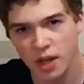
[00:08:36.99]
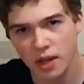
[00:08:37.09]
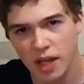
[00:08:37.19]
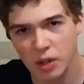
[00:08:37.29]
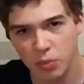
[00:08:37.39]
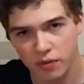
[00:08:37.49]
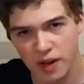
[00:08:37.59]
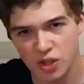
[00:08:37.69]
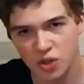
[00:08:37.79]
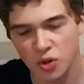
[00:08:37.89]
like
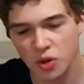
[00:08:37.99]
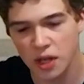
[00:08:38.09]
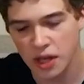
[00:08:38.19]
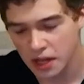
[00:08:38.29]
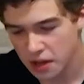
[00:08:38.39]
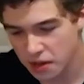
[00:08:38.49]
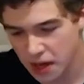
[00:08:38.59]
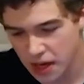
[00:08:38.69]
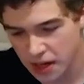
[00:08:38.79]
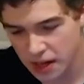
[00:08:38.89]
professional,
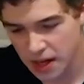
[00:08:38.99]
then